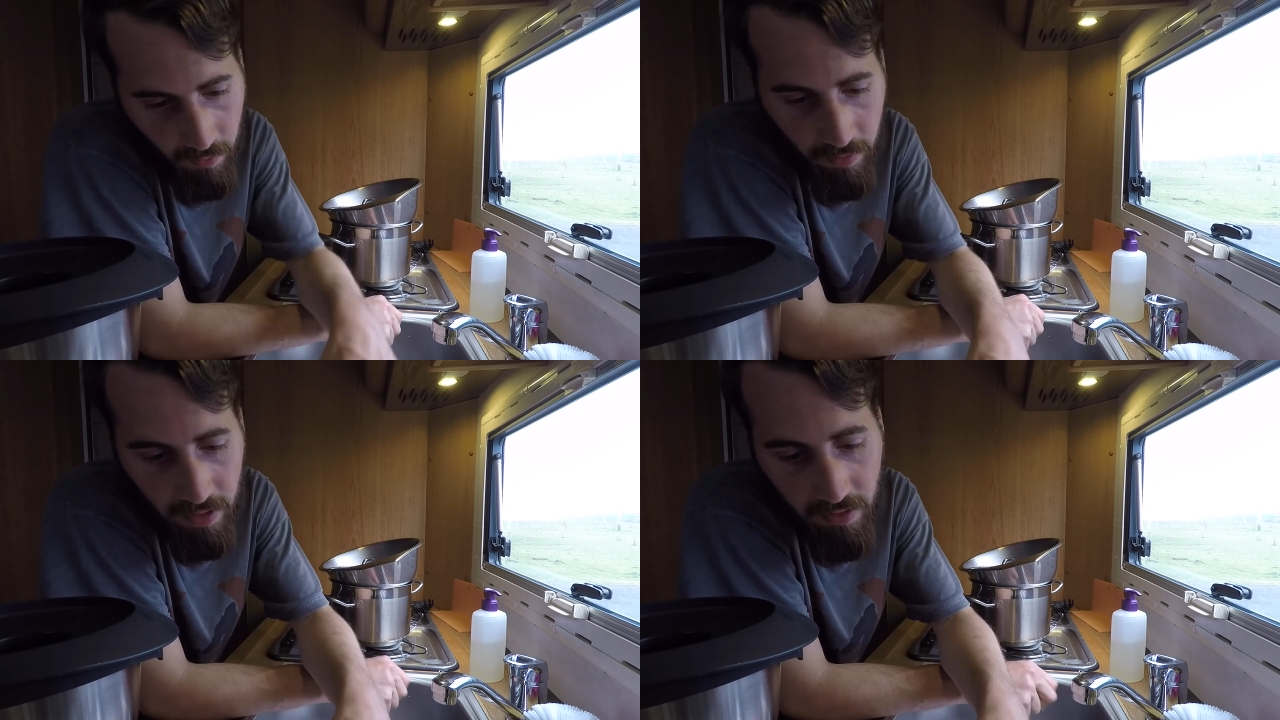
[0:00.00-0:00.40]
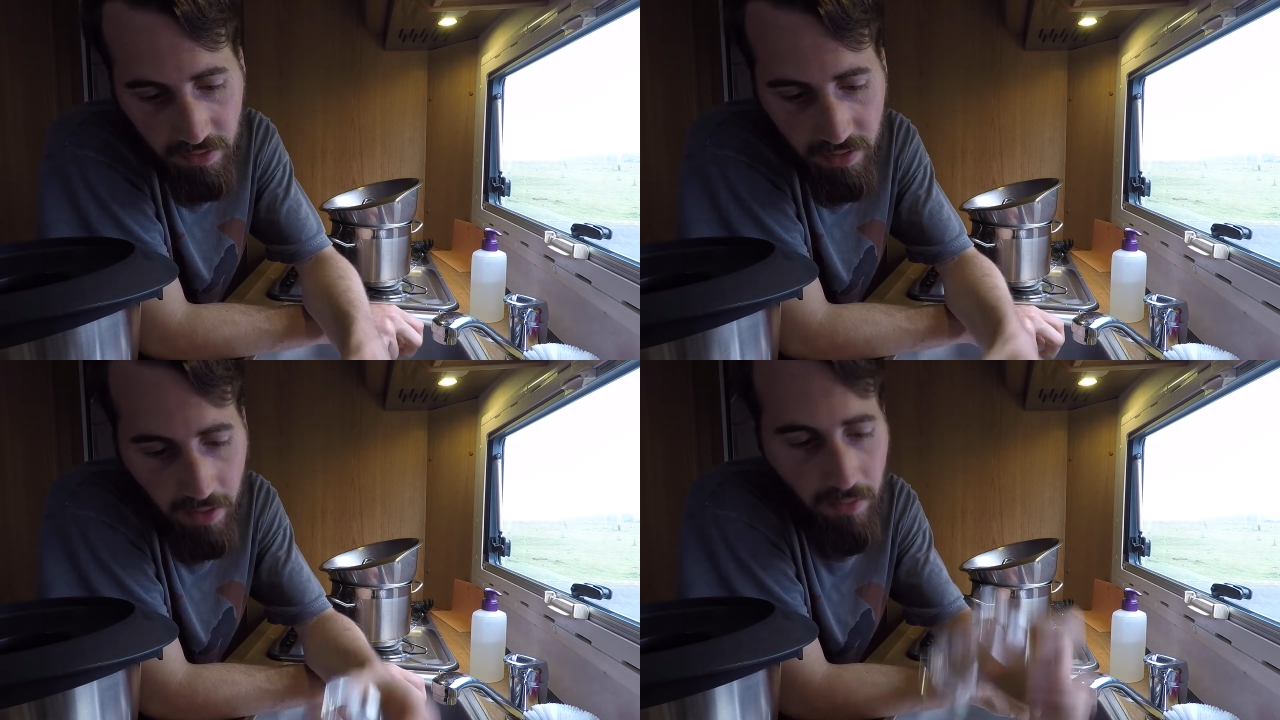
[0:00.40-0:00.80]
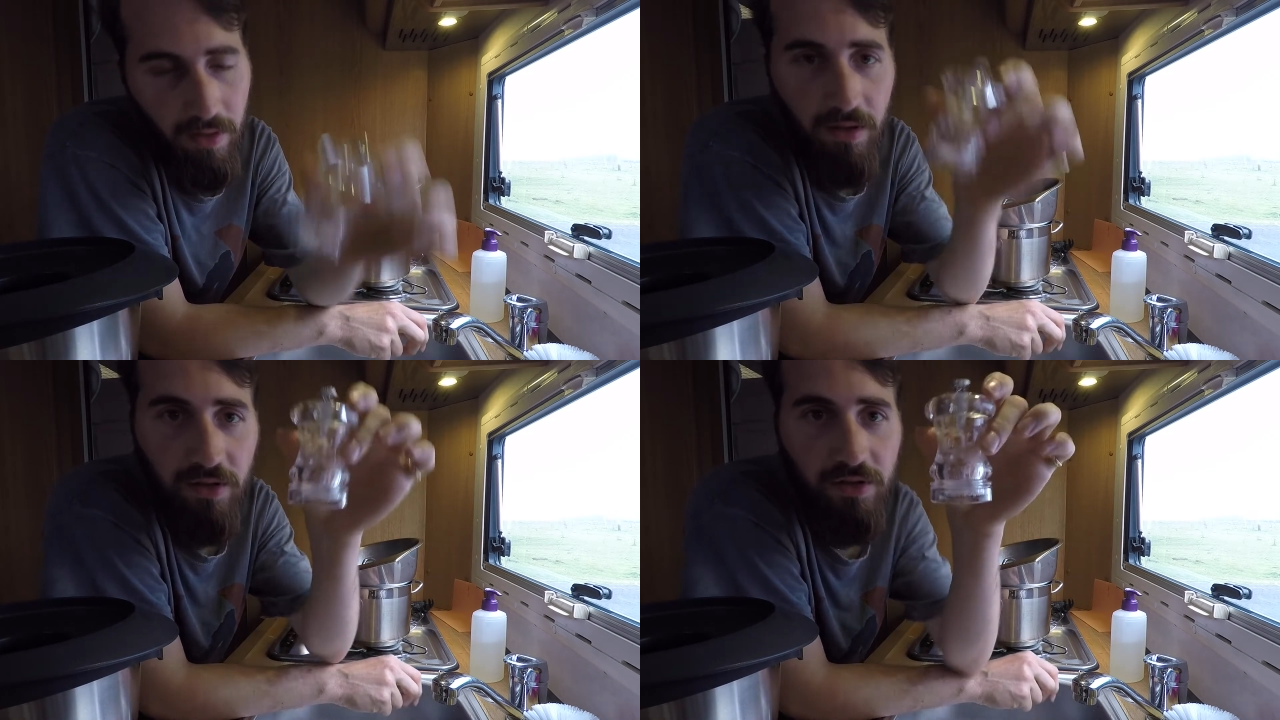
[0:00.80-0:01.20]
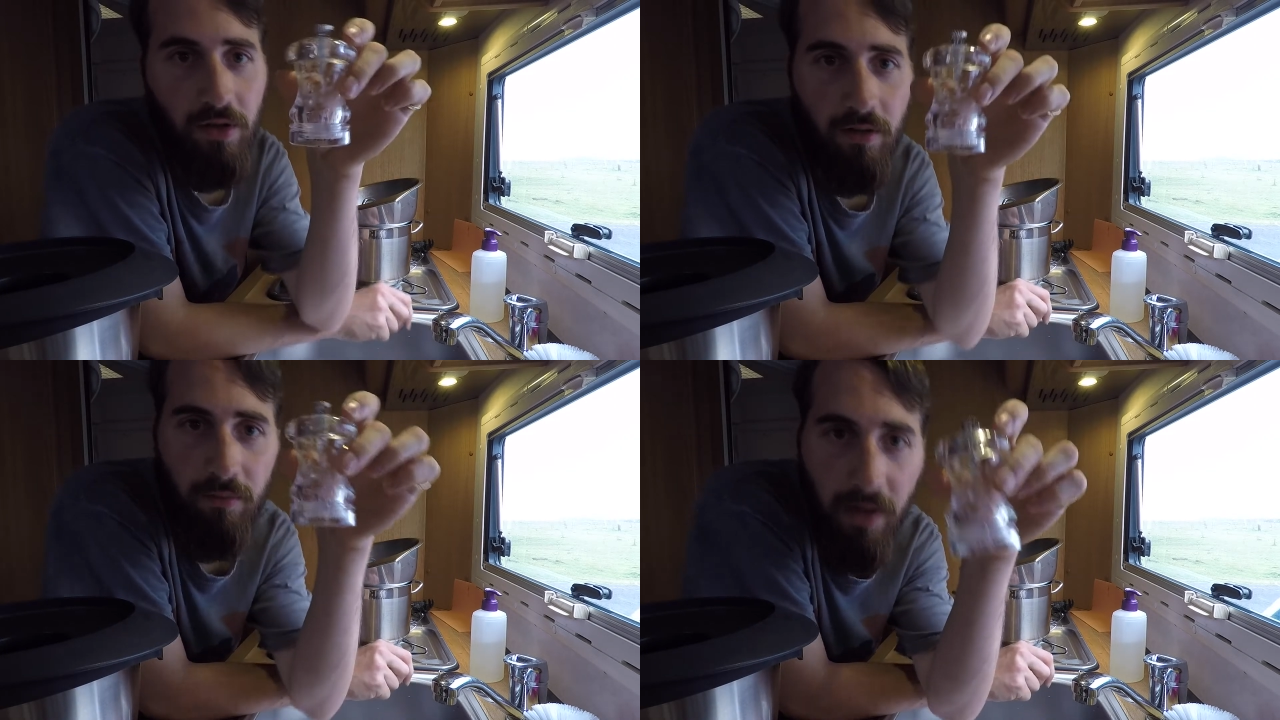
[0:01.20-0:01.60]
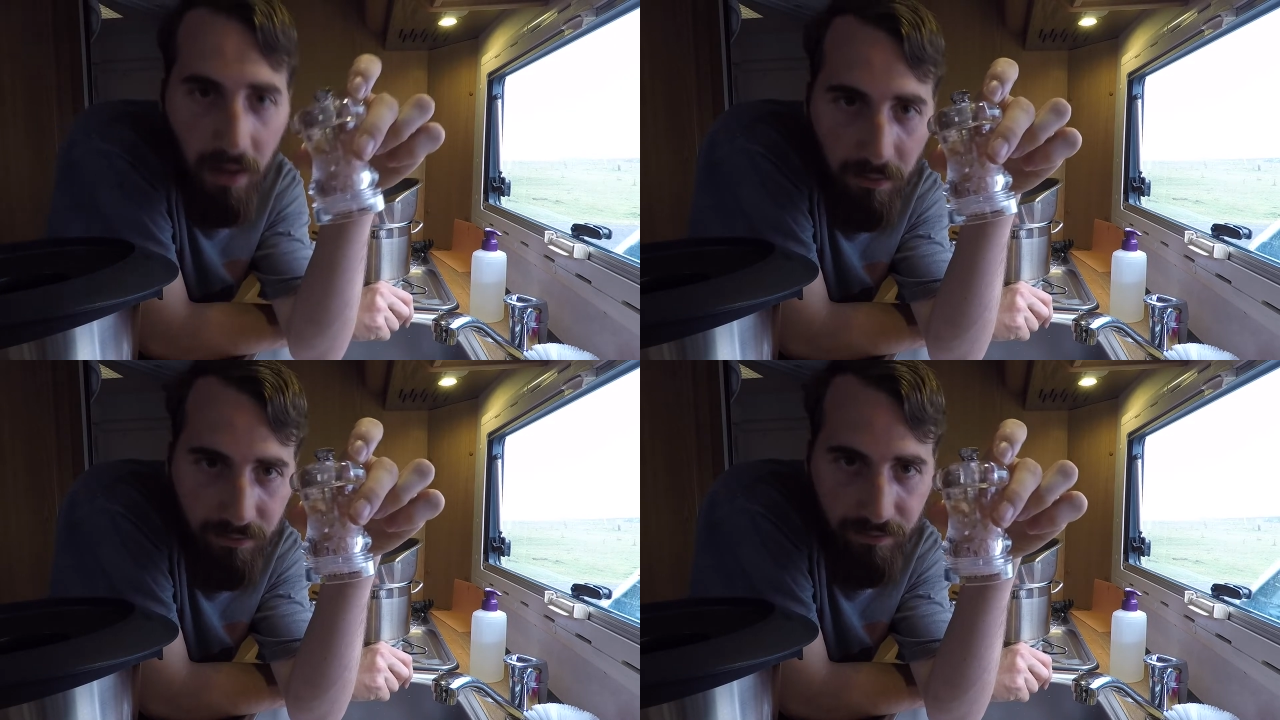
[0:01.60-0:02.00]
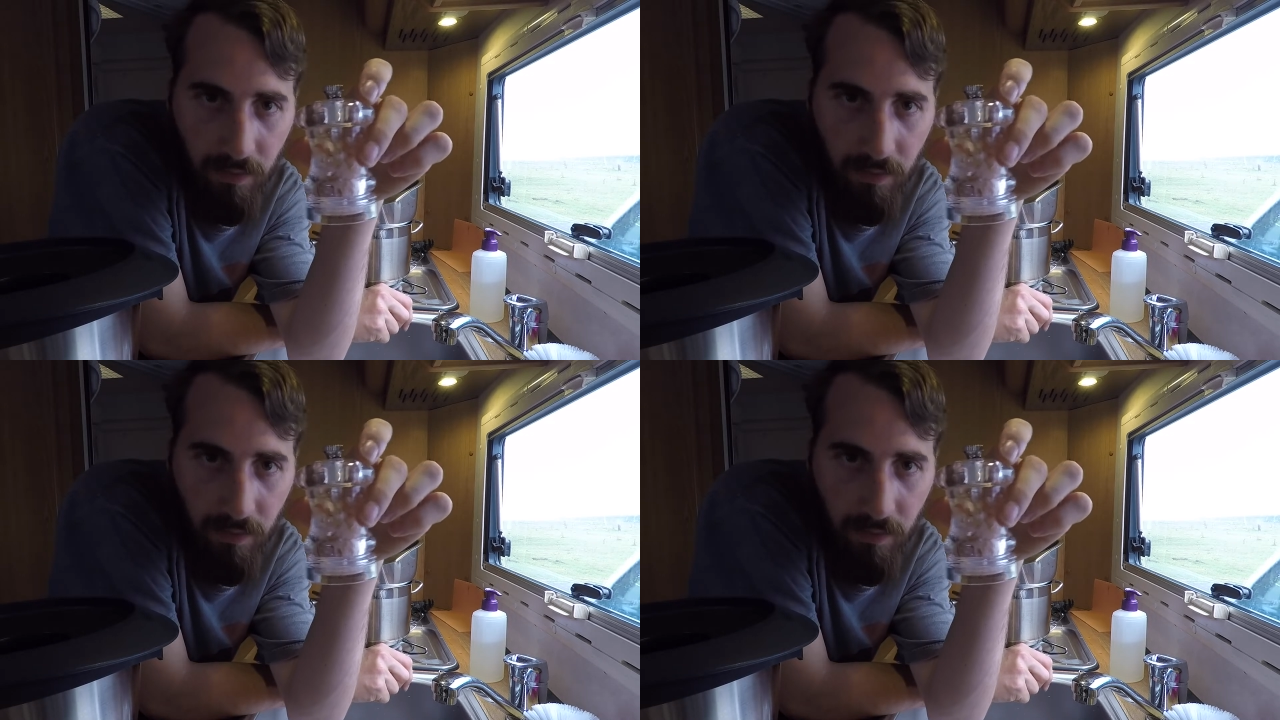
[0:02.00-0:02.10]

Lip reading: we used our salt mill.